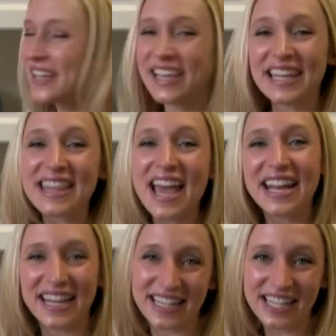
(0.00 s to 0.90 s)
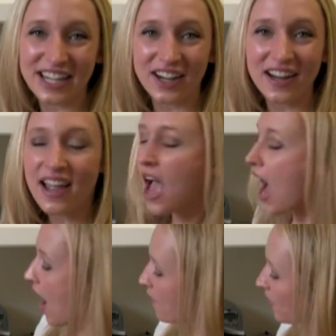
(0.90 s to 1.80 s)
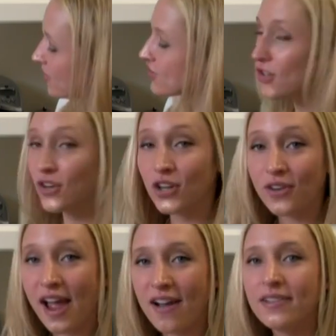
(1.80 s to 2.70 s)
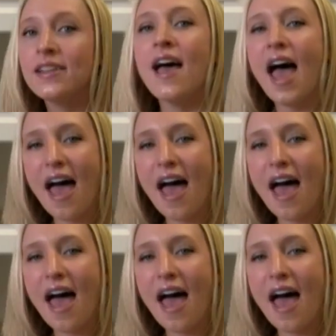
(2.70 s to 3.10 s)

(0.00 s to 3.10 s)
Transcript: to get that in here. I'm going to stir it around,